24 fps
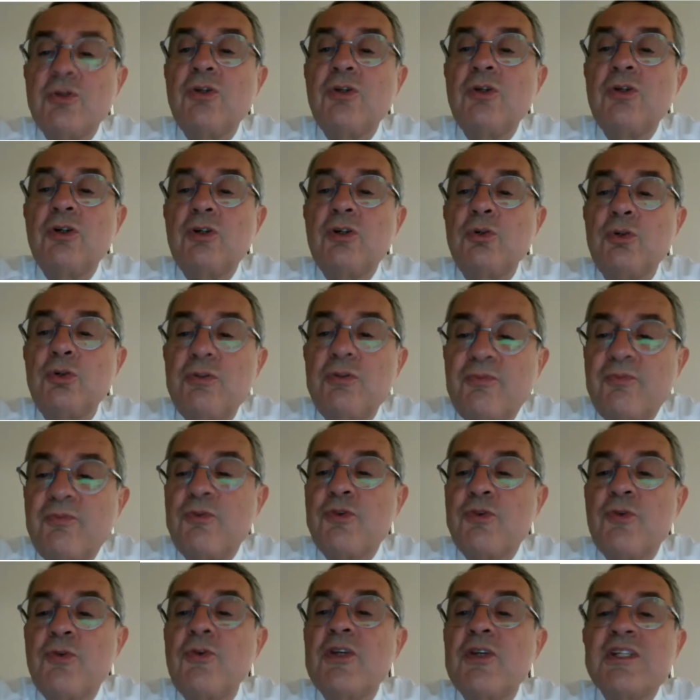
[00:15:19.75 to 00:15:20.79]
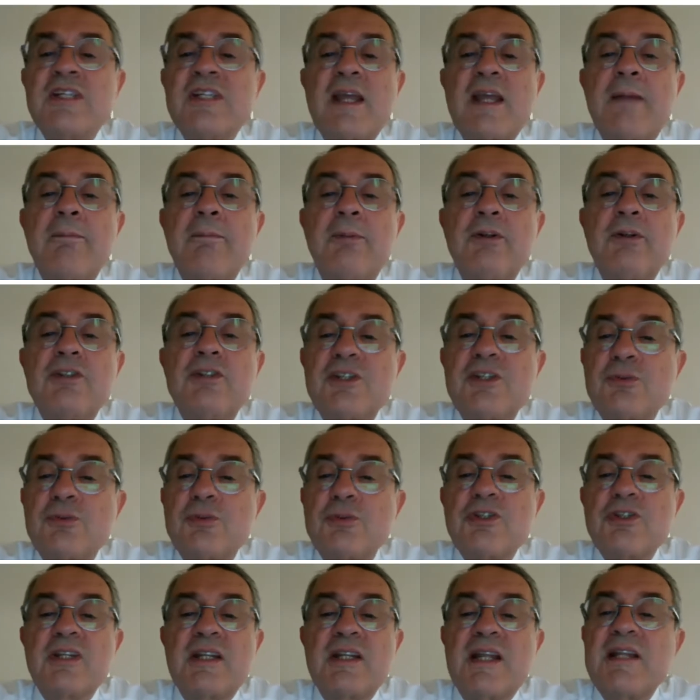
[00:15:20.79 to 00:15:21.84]
Just to conclude, a few
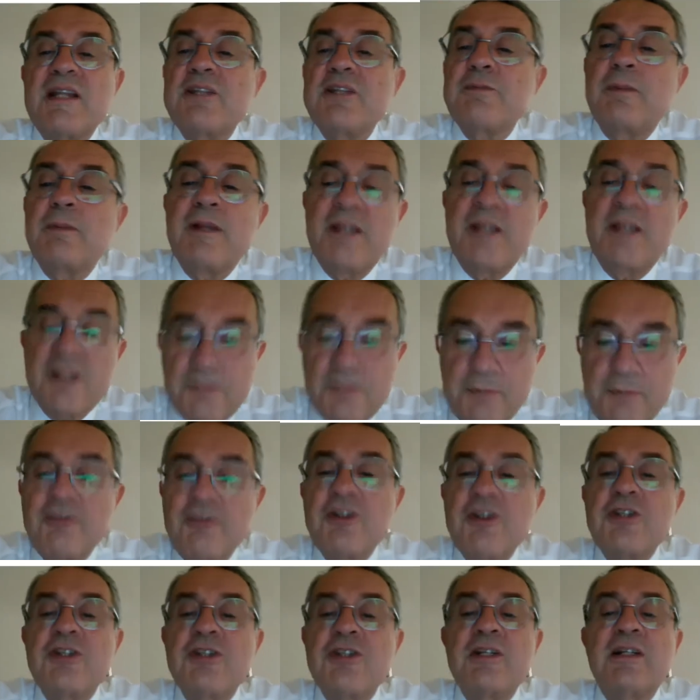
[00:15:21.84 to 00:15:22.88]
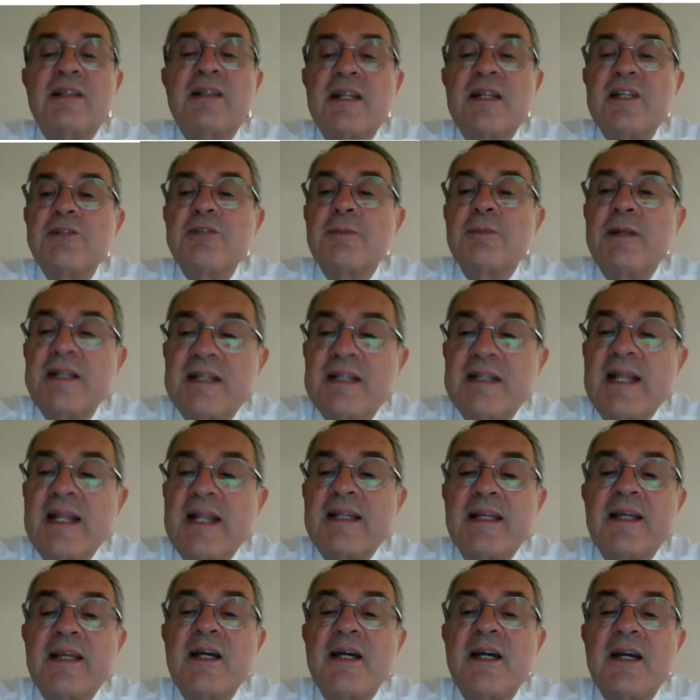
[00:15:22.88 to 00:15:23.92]
examples. This was a tennis player, a professional tennis
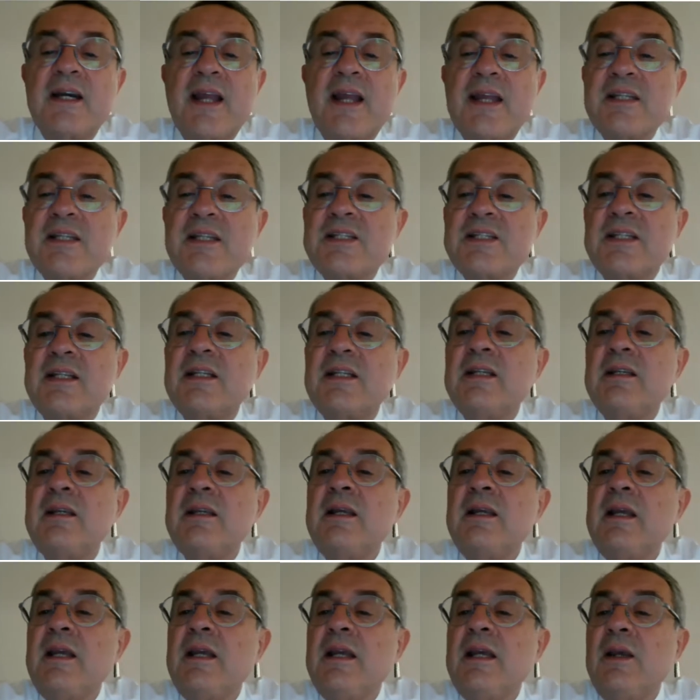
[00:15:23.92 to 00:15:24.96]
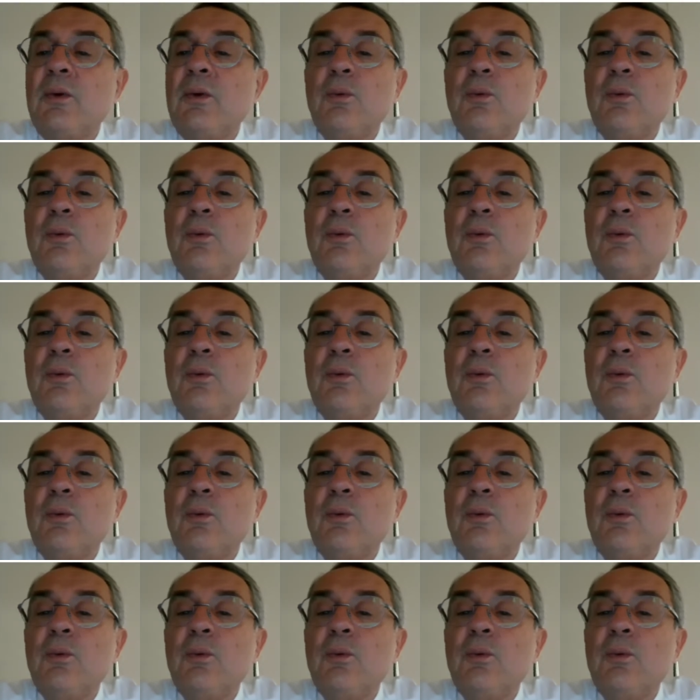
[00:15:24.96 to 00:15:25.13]
player that had a car accident.